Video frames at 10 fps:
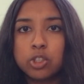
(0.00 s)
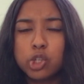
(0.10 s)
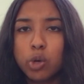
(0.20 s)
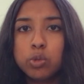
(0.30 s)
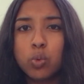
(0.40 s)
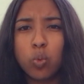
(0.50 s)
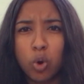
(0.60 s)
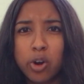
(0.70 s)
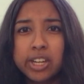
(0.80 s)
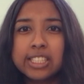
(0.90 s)
Jo's
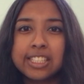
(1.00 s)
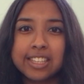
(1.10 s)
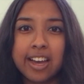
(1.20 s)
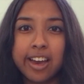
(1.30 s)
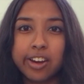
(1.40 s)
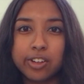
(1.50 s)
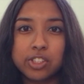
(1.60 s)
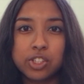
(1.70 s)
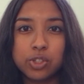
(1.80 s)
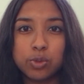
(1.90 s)
warring
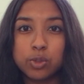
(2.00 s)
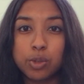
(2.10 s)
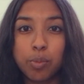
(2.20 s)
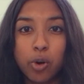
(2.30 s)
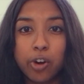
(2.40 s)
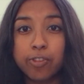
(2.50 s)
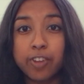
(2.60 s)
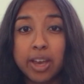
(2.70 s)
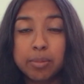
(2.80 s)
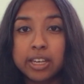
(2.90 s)
desires to support her
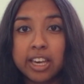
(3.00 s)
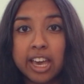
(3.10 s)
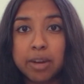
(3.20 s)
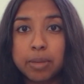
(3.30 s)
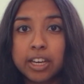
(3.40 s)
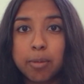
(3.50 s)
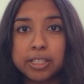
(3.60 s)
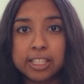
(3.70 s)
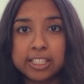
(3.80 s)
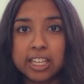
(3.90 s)
family and become a
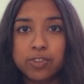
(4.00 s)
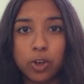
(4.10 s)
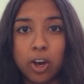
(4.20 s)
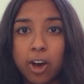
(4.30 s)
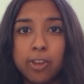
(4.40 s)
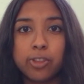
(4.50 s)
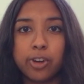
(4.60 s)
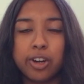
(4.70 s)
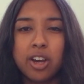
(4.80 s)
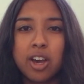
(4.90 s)
successful
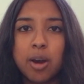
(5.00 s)
author